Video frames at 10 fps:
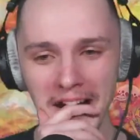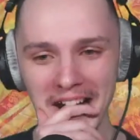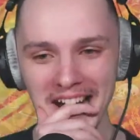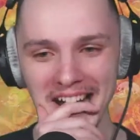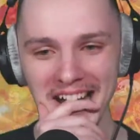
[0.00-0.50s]

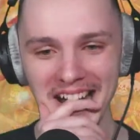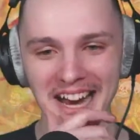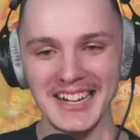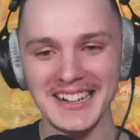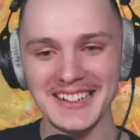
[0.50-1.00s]

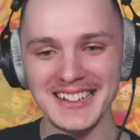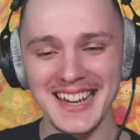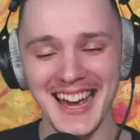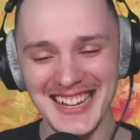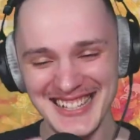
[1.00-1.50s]

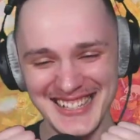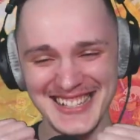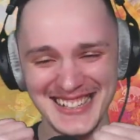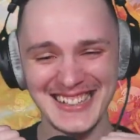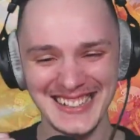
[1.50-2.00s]

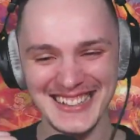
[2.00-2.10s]
Nobody speaks.